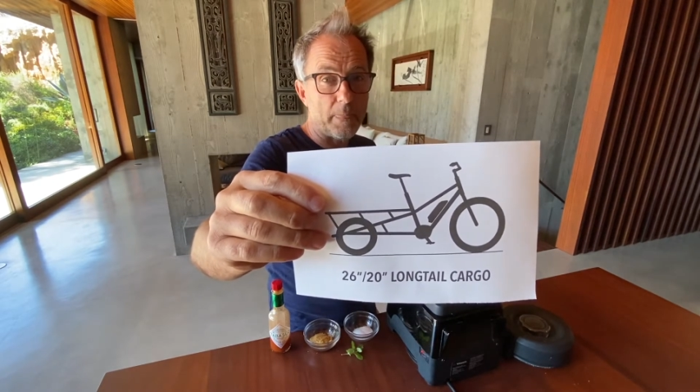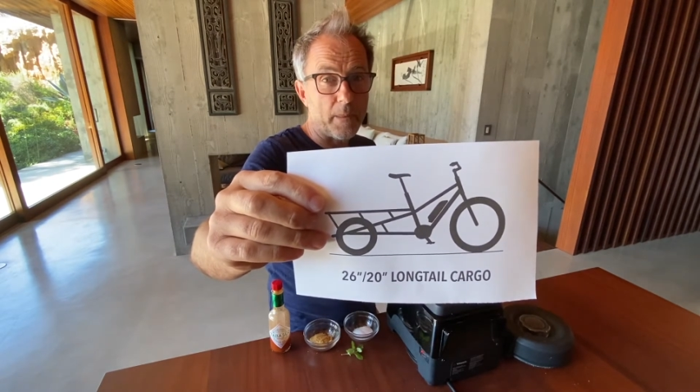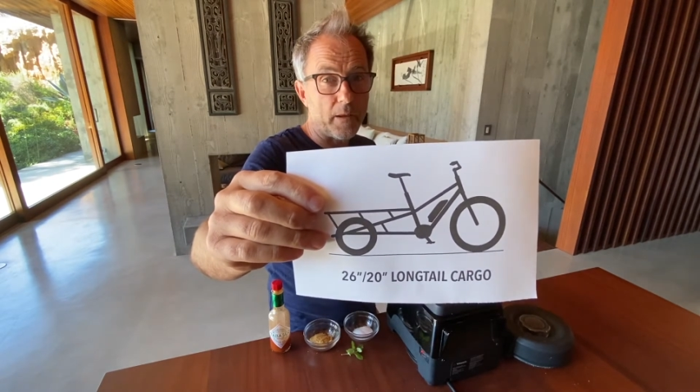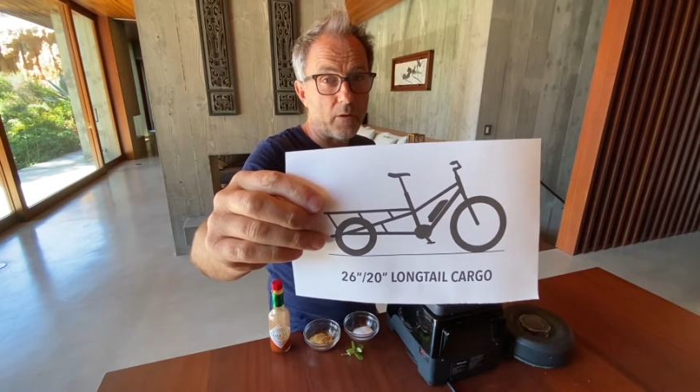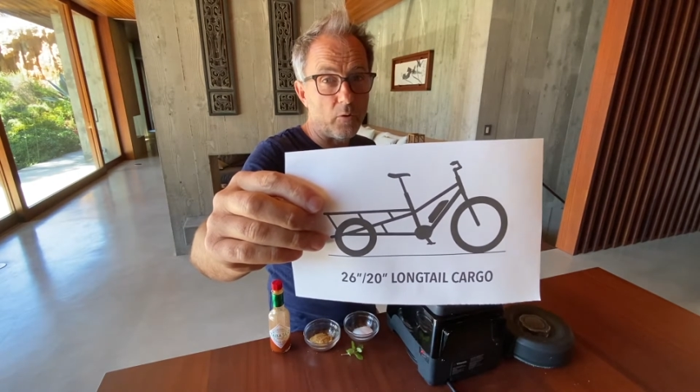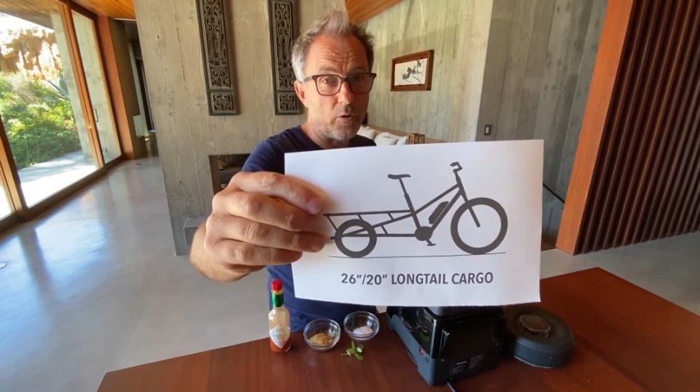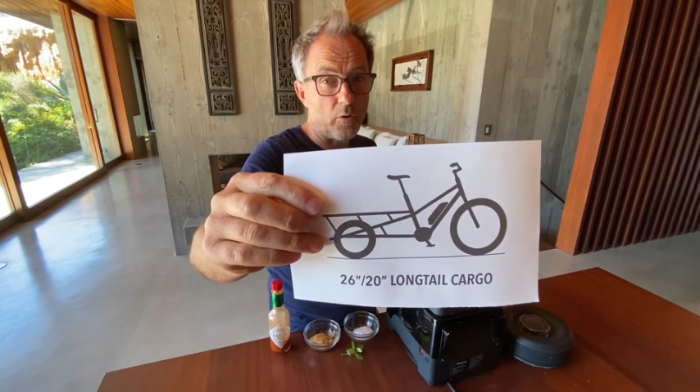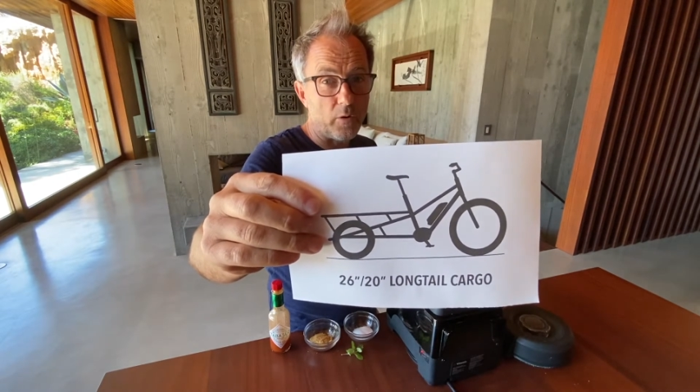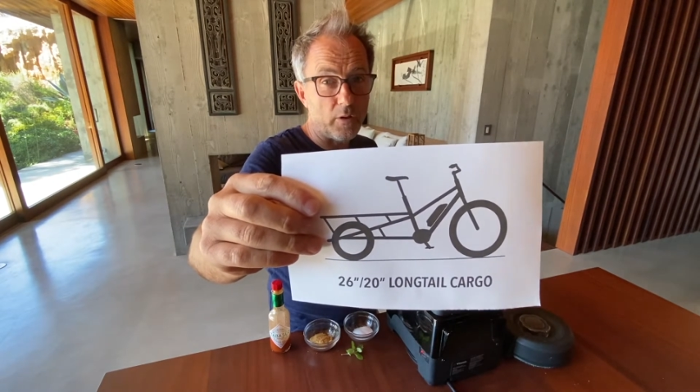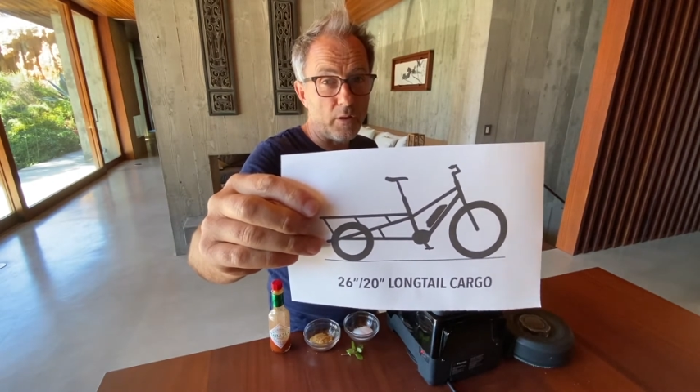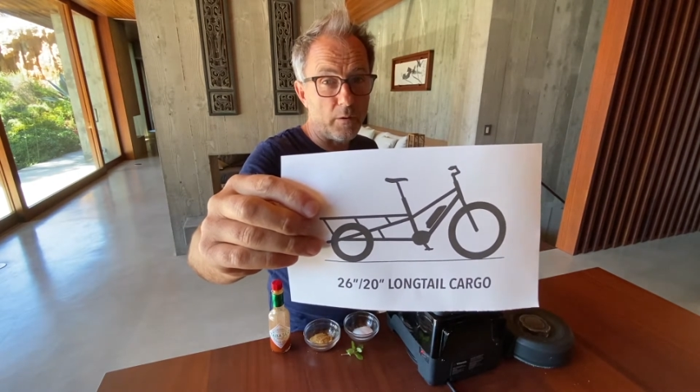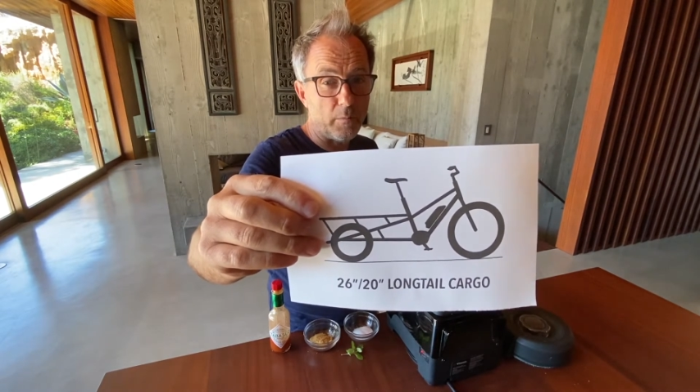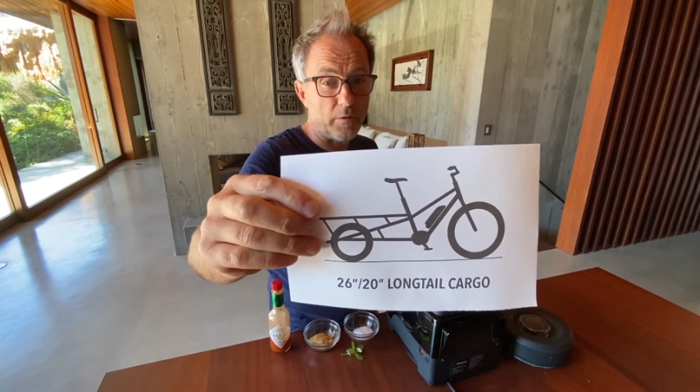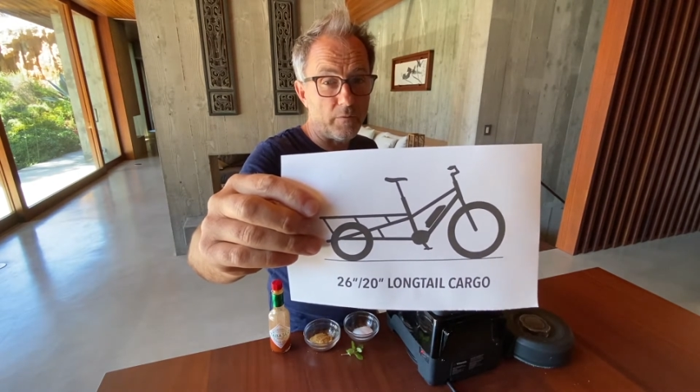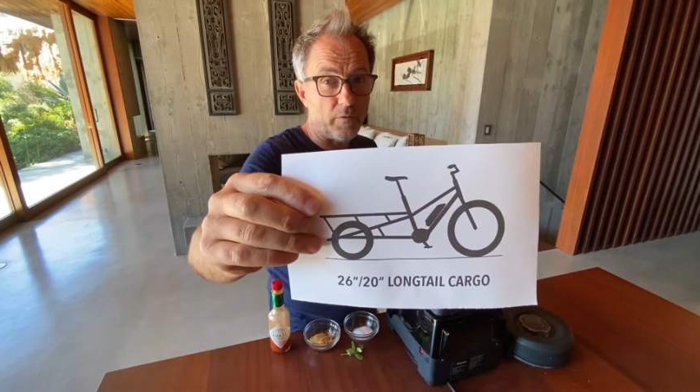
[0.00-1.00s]
could look a
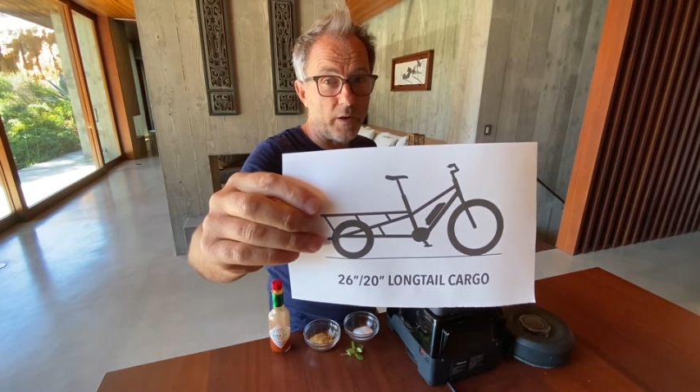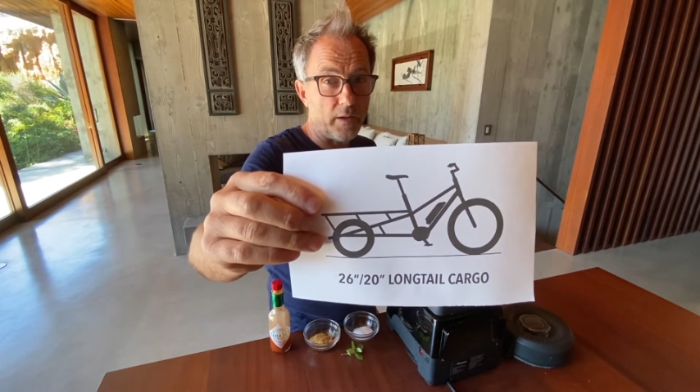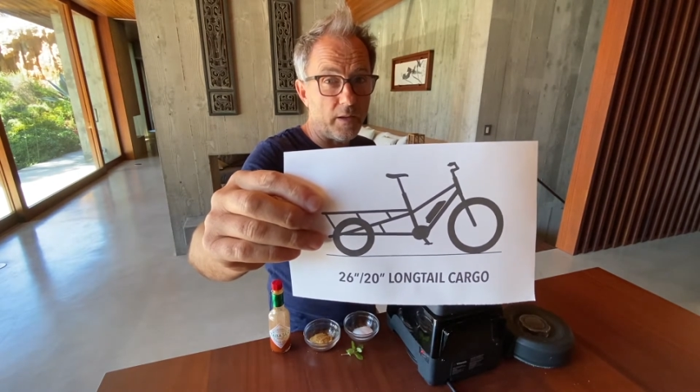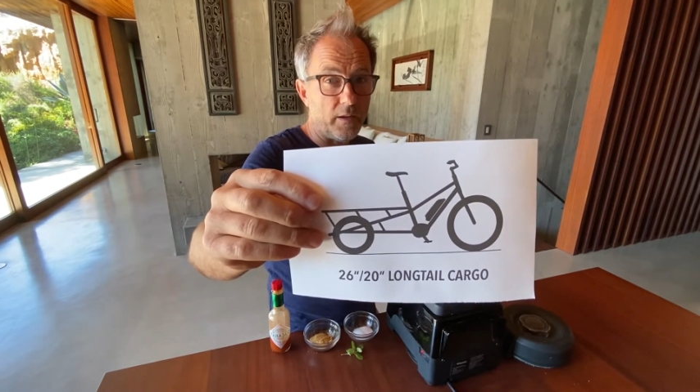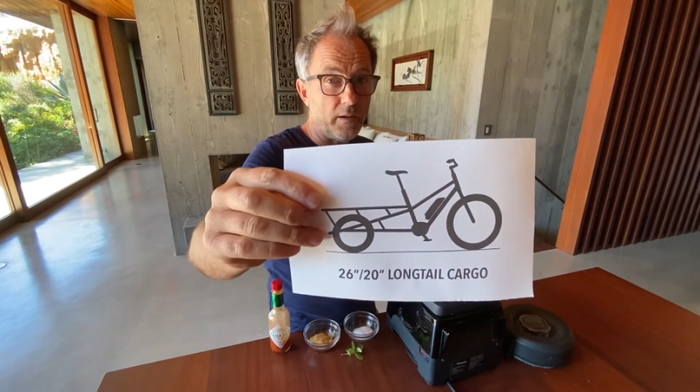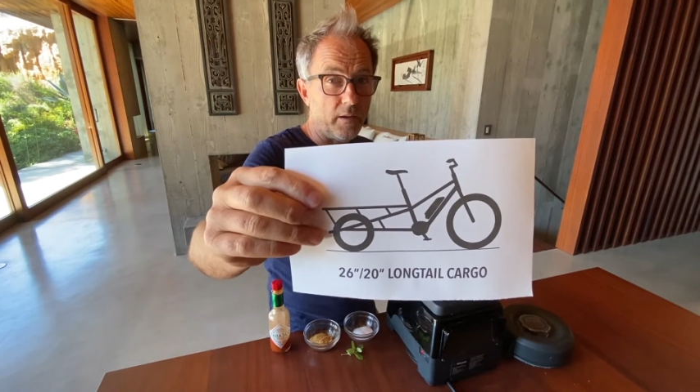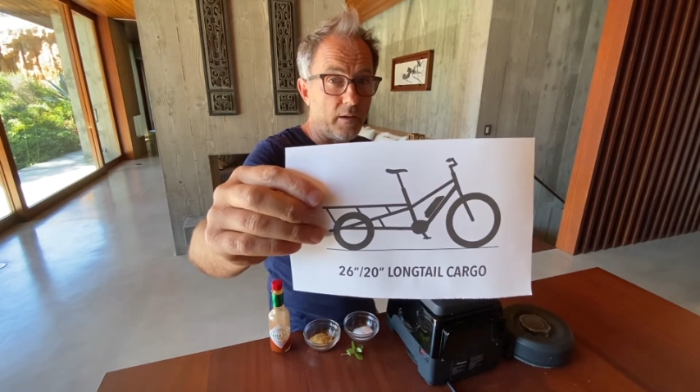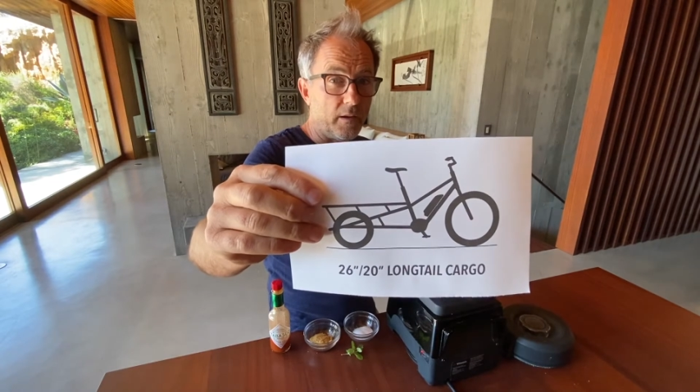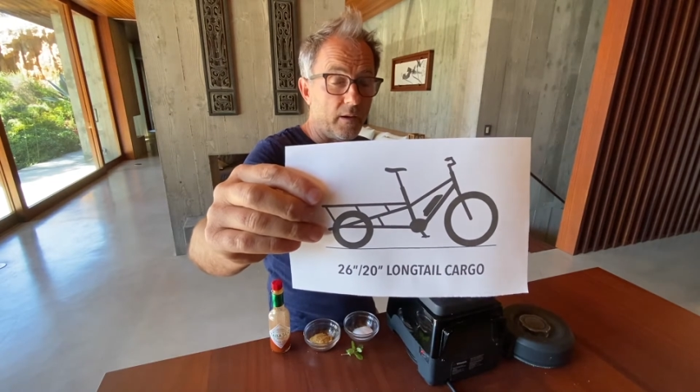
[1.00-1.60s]
little bit funny.